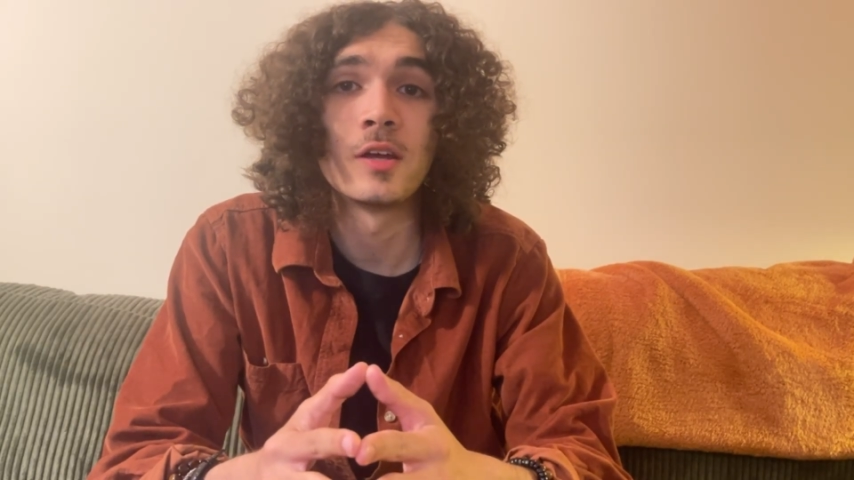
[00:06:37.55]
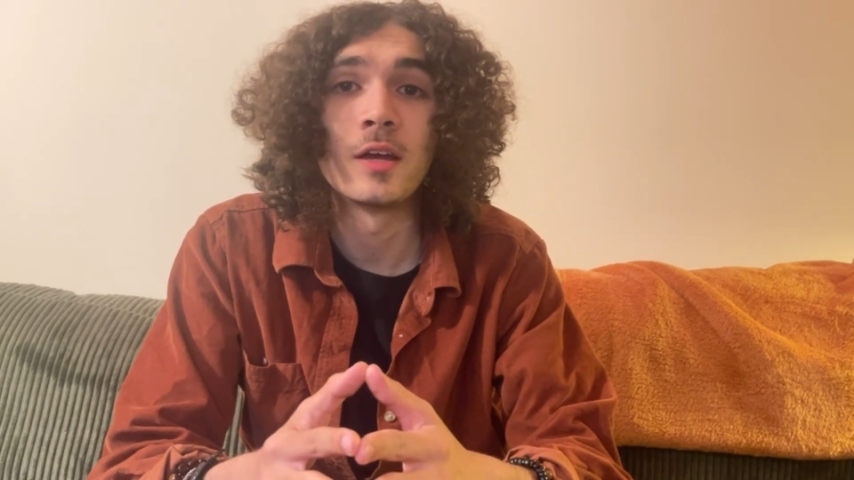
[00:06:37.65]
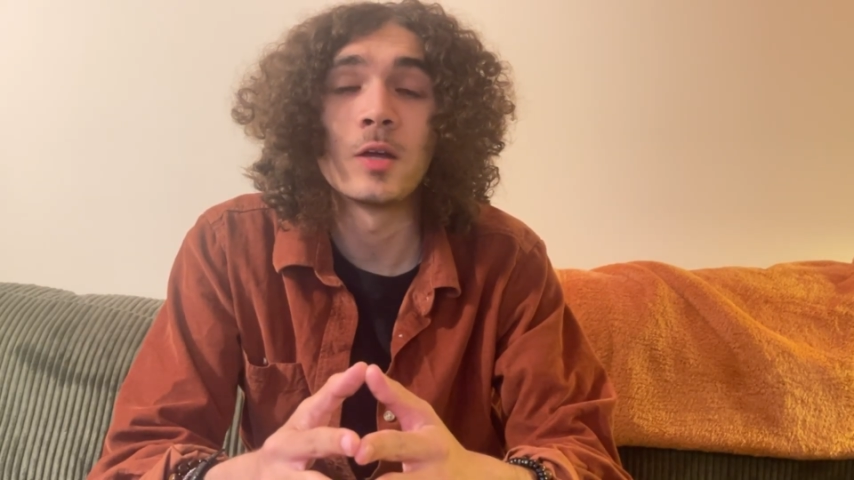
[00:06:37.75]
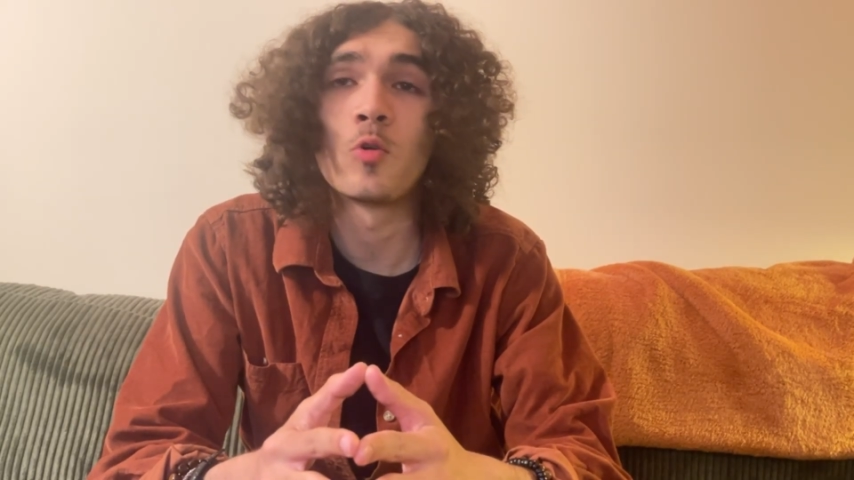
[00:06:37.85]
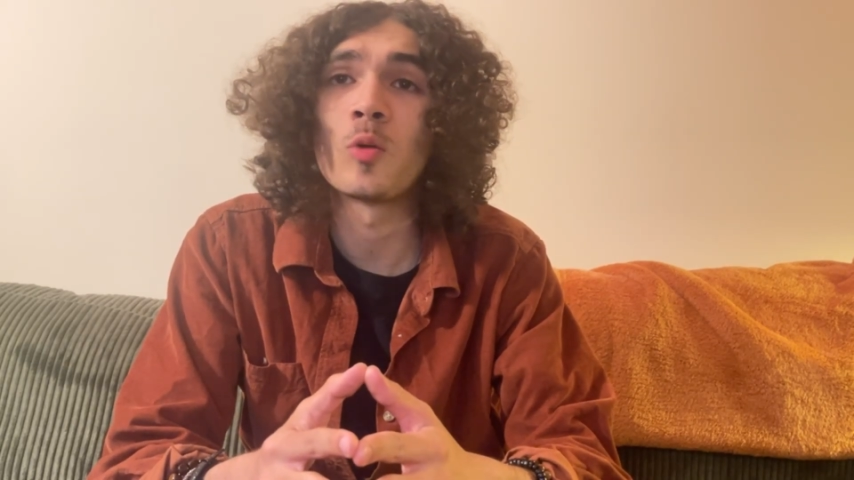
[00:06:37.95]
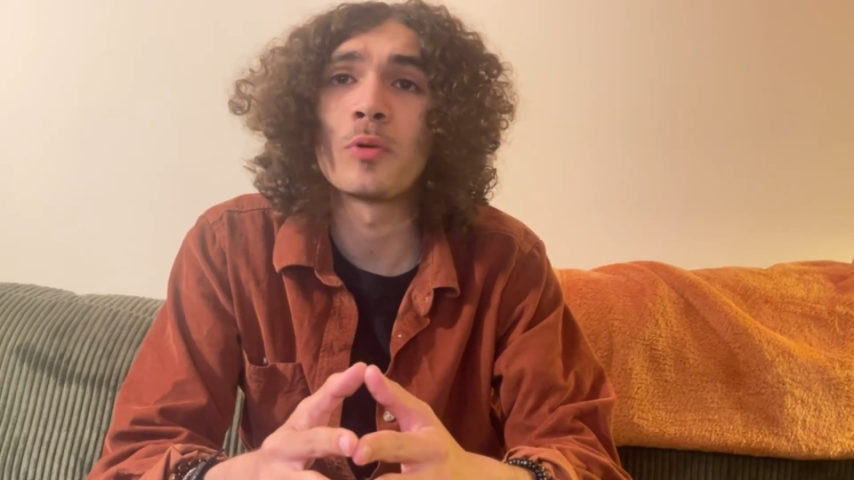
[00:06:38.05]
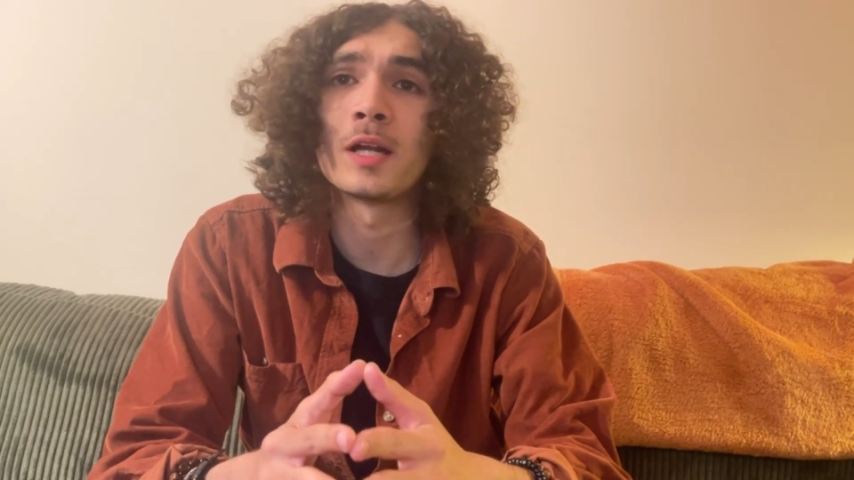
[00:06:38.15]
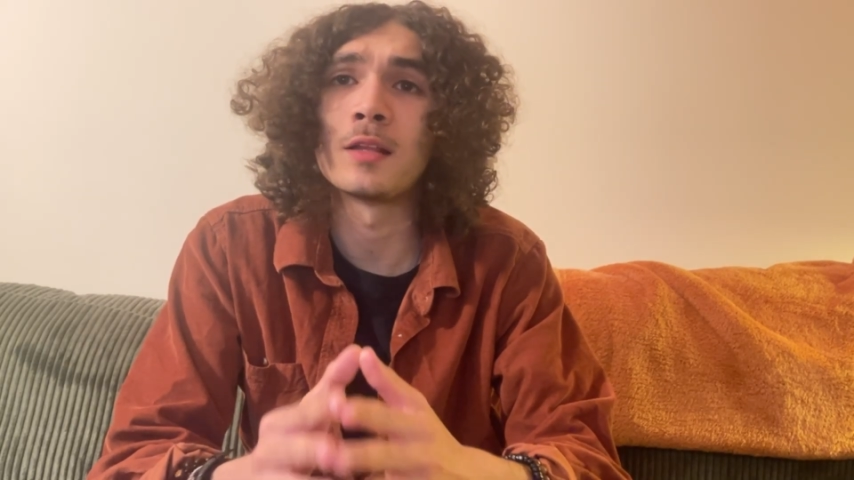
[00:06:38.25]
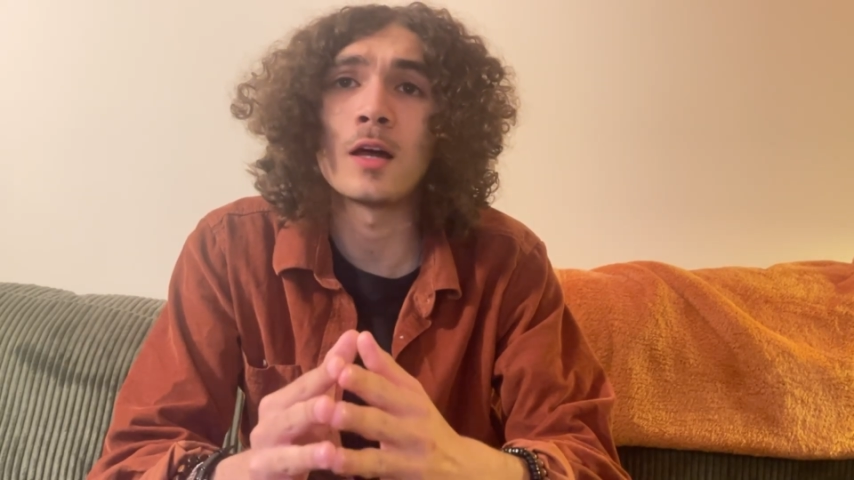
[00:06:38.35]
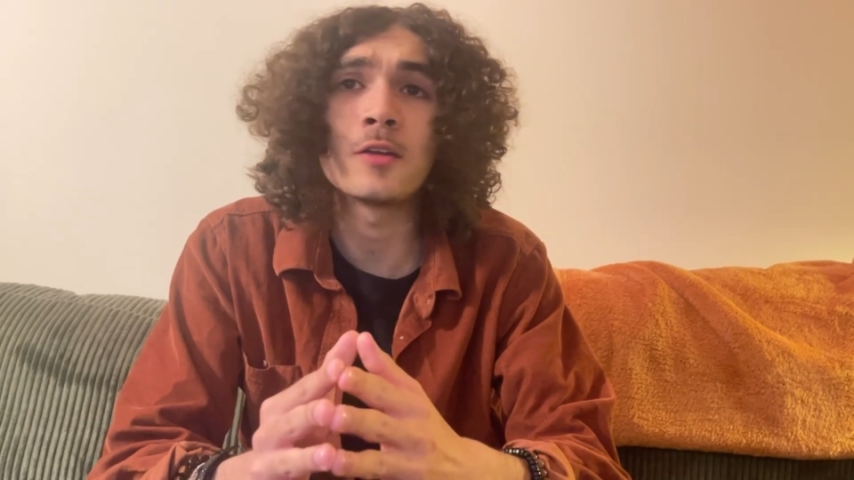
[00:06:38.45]
incorporate a
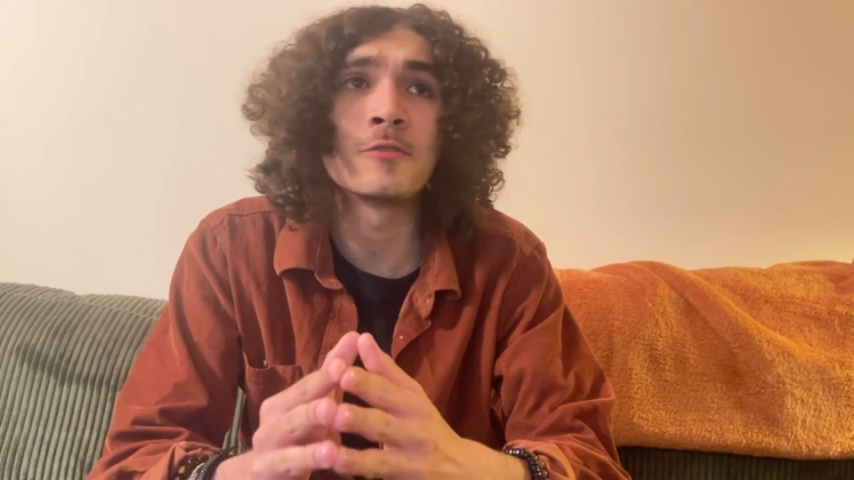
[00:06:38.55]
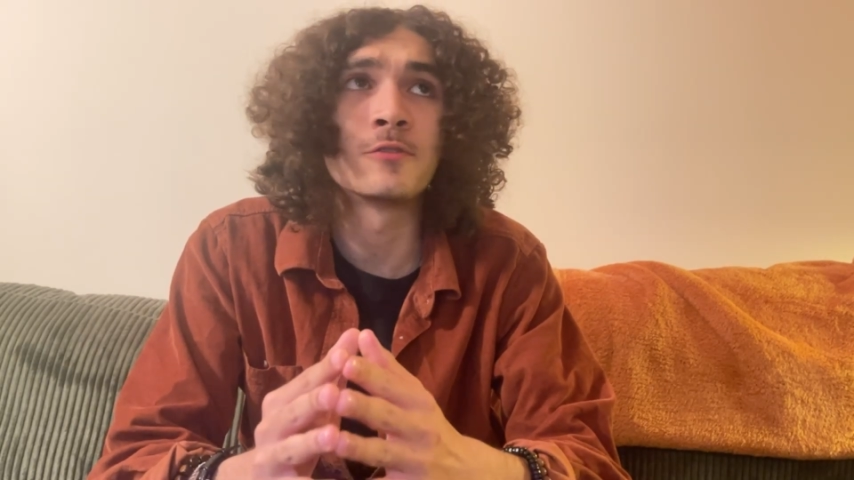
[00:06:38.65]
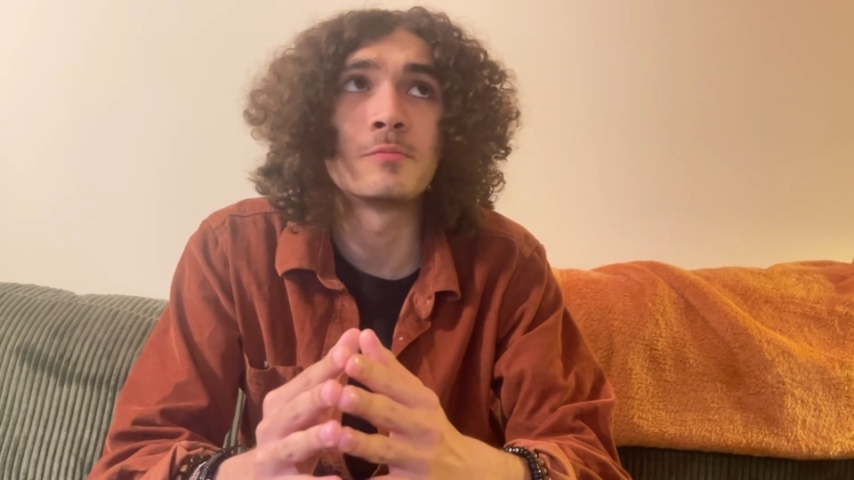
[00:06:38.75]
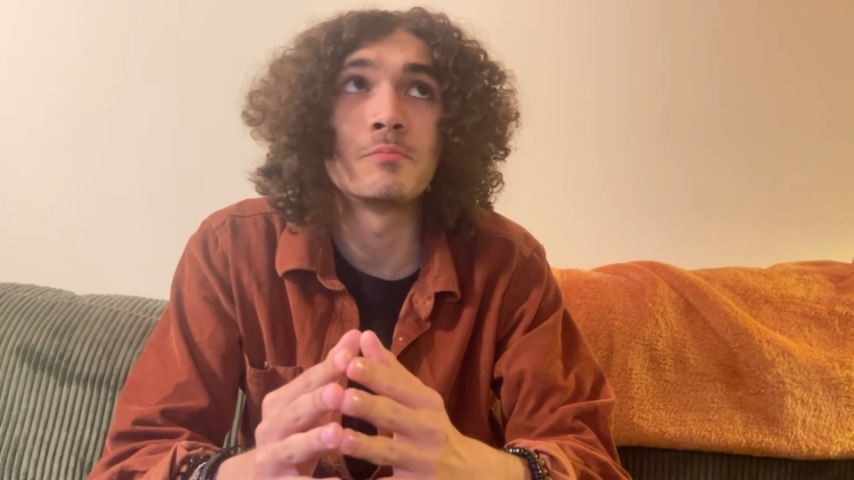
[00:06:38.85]
lot of